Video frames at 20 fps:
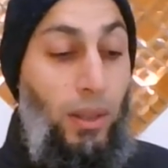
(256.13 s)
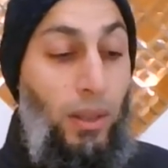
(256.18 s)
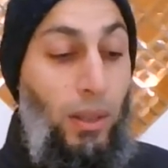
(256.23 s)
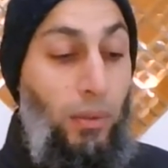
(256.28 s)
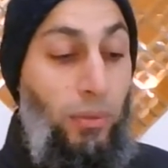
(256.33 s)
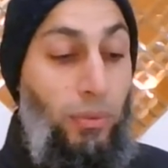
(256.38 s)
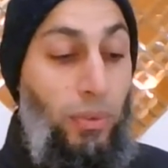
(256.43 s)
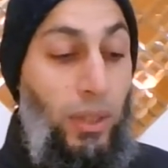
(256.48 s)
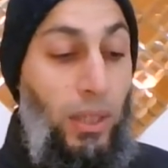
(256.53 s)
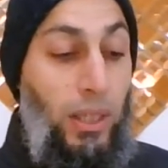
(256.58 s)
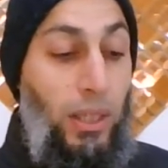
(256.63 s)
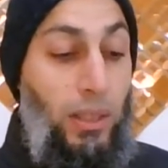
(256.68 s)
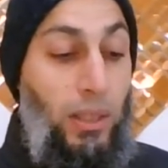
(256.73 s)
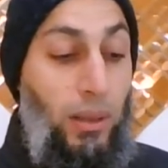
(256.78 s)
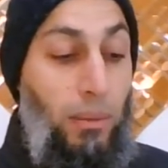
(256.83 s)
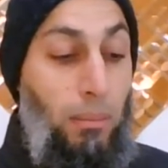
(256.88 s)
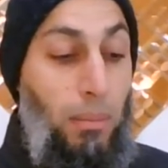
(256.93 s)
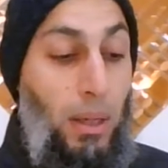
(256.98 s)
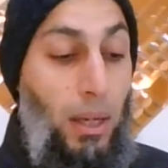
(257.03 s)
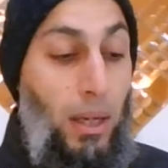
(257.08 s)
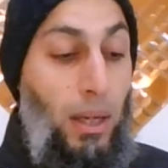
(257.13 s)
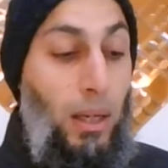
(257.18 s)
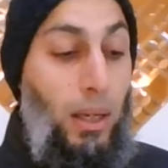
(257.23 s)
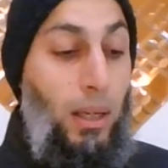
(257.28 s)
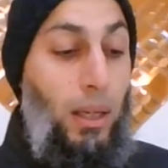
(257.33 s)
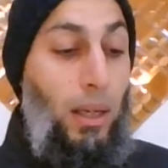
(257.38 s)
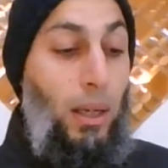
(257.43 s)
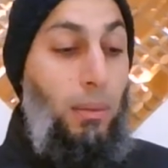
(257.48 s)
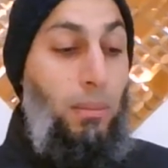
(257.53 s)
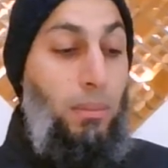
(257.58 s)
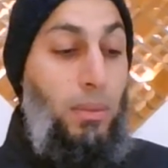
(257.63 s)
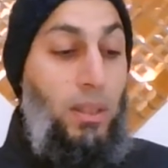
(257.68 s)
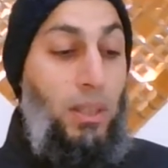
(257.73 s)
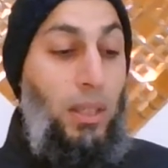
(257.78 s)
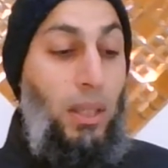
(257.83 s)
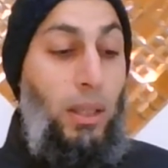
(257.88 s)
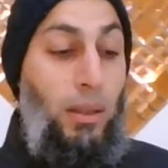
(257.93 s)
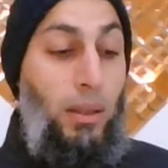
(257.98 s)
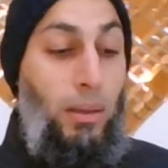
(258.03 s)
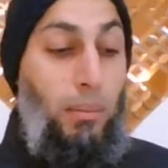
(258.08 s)
if the letter ba comes
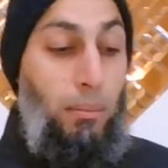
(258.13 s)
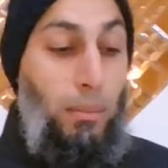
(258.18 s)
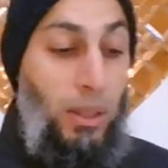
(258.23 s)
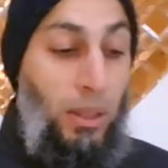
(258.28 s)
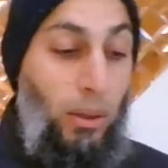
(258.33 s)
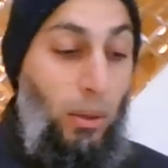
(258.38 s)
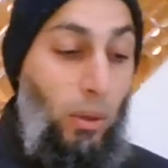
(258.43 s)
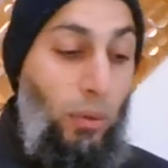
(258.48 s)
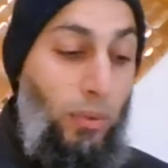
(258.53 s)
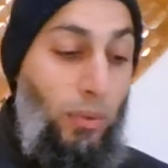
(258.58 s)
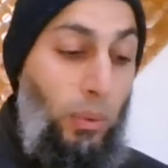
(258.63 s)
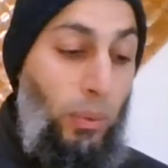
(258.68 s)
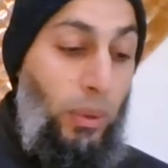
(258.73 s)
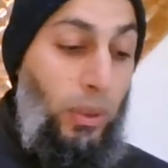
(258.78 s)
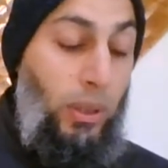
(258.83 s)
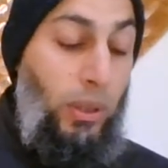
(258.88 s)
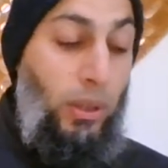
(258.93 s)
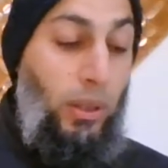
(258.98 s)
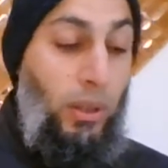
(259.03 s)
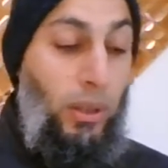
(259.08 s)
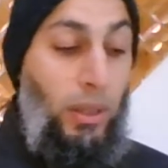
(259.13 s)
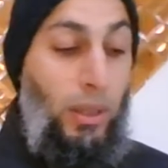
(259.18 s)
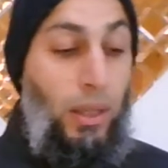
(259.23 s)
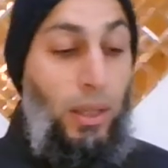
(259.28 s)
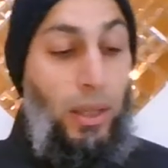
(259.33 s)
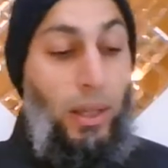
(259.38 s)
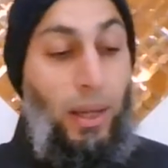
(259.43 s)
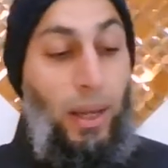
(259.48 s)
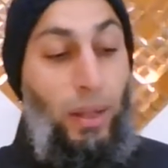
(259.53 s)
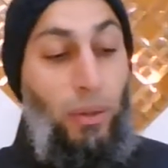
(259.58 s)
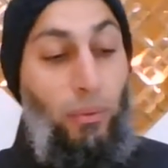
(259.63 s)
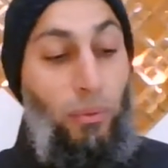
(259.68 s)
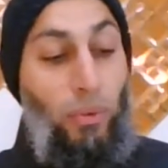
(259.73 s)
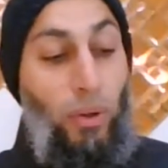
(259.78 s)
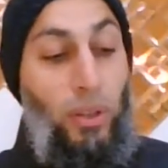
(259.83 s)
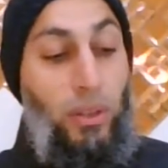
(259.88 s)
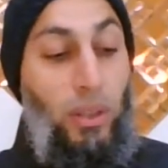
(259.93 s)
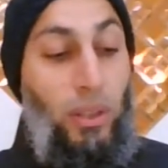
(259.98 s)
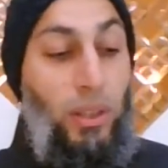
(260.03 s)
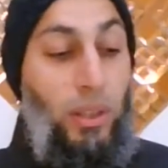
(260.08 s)
in the middle of a word. And
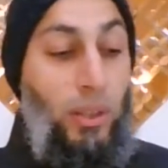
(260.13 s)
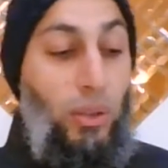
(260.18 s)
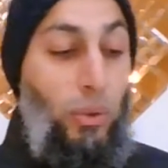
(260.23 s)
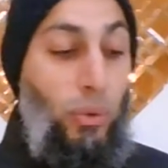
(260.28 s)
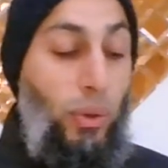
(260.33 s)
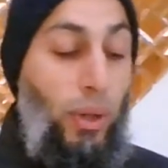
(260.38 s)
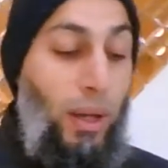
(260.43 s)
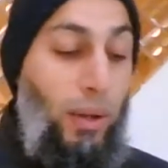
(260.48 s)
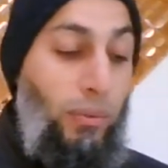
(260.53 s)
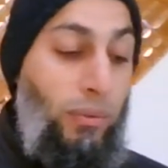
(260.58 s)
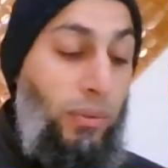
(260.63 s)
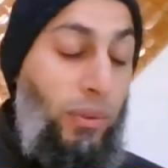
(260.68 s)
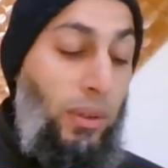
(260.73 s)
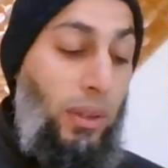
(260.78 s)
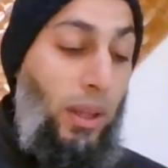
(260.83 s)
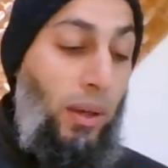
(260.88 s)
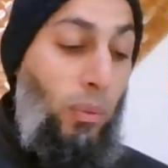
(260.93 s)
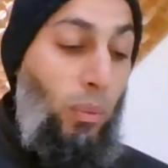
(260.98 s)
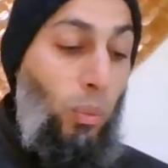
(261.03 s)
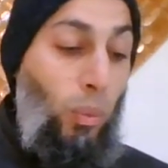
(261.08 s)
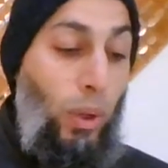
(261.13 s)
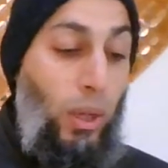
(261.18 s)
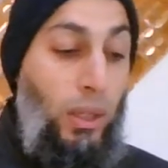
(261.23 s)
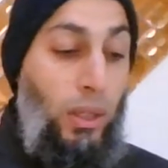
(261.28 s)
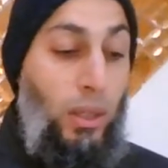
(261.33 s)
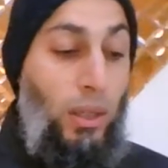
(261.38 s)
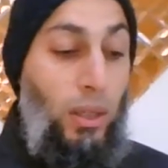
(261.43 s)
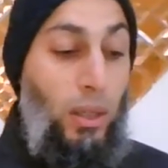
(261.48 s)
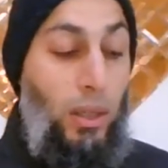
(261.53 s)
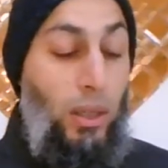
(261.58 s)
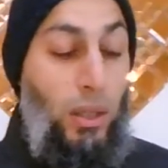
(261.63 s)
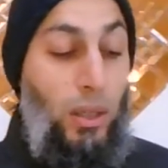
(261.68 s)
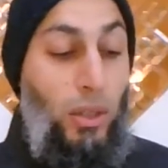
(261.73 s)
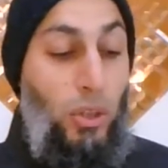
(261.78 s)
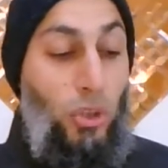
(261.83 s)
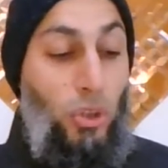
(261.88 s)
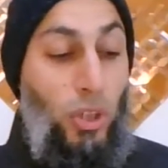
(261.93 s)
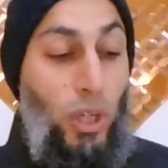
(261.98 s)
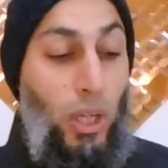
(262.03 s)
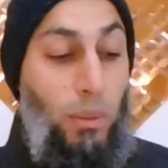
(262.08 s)
finally, you have that 1
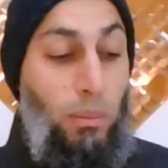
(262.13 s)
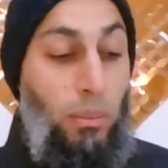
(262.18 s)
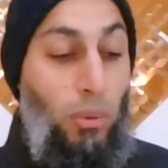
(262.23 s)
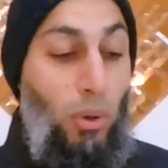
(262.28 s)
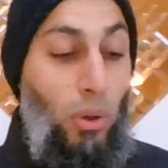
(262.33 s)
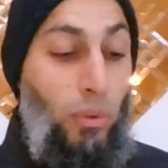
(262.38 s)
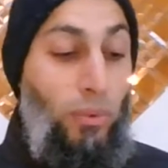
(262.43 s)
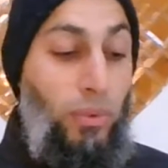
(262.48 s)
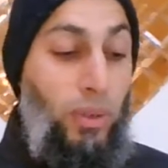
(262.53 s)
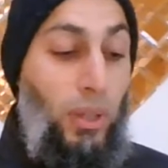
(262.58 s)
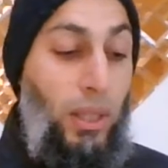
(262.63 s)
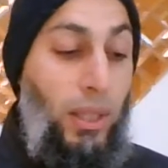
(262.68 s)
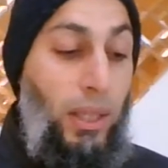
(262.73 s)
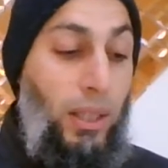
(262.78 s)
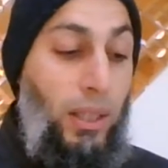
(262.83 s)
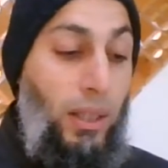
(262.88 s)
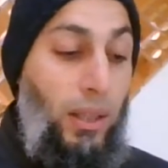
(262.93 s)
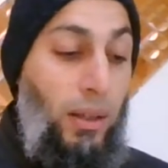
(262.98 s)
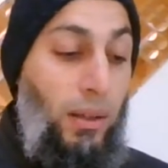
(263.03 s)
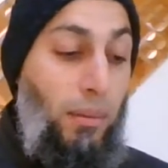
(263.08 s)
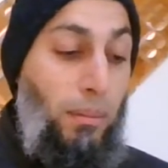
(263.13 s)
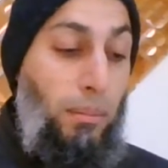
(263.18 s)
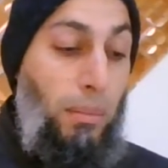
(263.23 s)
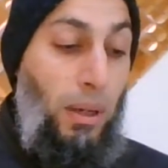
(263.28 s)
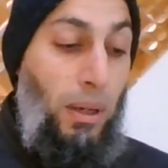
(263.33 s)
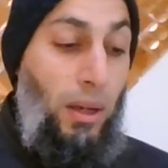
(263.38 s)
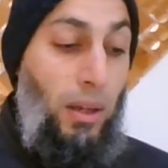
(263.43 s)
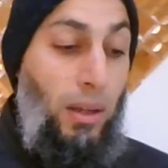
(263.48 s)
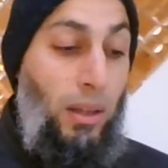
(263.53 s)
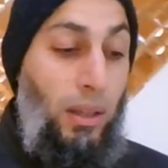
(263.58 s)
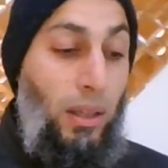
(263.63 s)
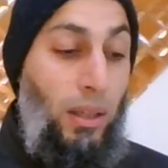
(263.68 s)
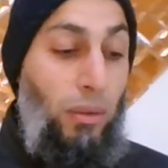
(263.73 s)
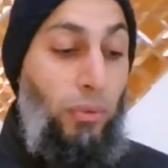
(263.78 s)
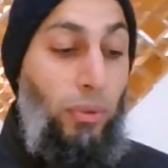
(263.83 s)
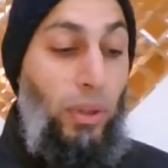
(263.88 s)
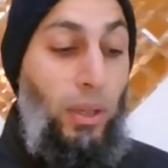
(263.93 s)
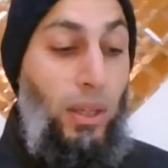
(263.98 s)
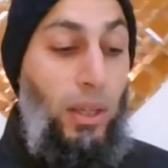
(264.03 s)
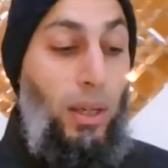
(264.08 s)
shape of the letter ba
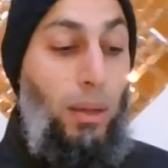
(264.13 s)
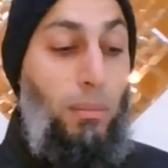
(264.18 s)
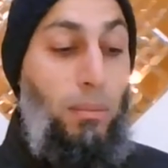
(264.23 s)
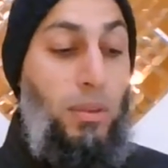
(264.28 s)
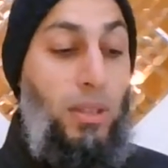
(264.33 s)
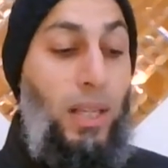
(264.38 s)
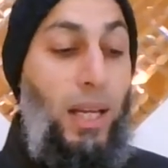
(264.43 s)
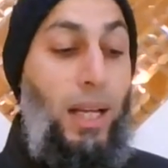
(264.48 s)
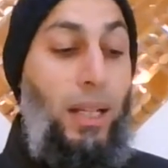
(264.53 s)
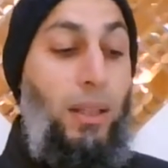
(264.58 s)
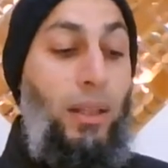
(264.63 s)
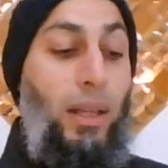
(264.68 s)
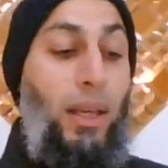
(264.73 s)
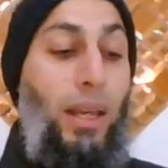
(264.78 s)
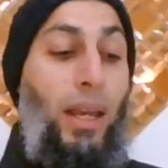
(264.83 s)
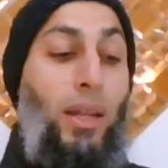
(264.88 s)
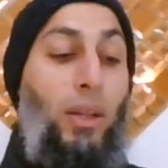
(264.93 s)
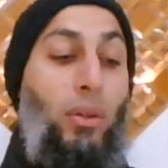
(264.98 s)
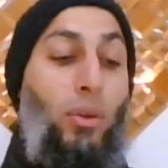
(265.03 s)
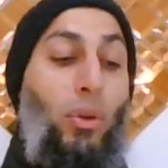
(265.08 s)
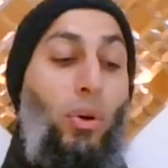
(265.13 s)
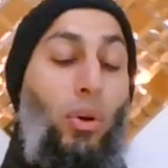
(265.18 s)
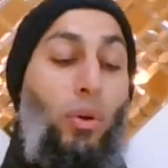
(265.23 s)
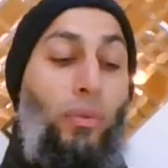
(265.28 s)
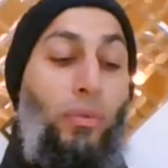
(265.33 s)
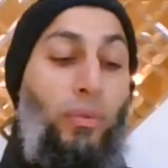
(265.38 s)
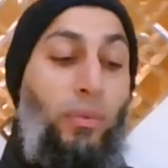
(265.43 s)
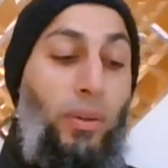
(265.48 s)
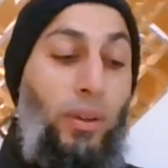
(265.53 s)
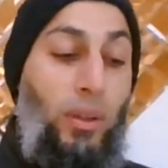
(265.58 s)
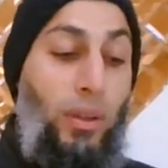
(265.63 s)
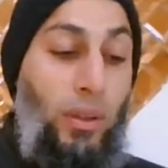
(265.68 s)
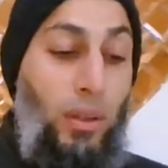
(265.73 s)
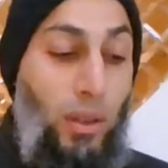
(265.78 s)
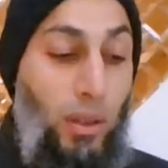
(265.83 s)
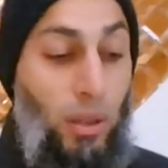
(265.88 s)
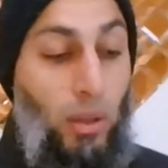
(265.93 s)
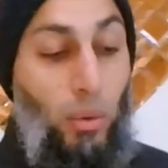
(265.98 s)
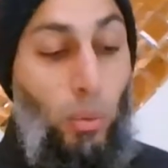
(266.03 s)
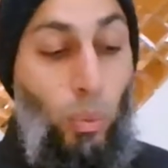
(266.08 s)
if it comes at the end of a
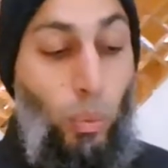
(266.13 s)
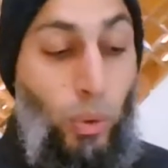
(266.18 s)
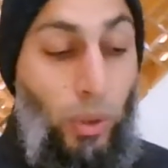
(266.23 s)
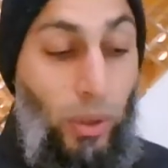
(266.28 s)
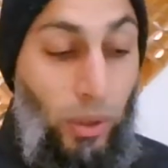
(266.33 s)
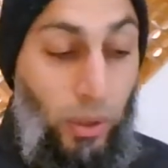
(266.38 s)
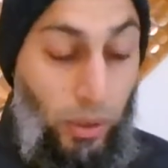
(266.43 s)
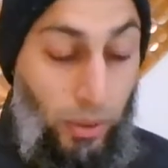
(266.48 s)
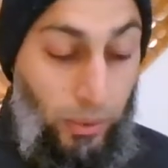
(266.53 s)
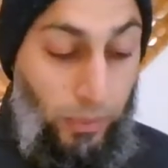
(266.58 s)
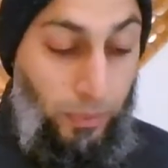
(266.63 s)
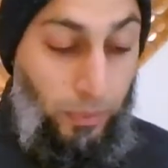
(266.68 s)
word.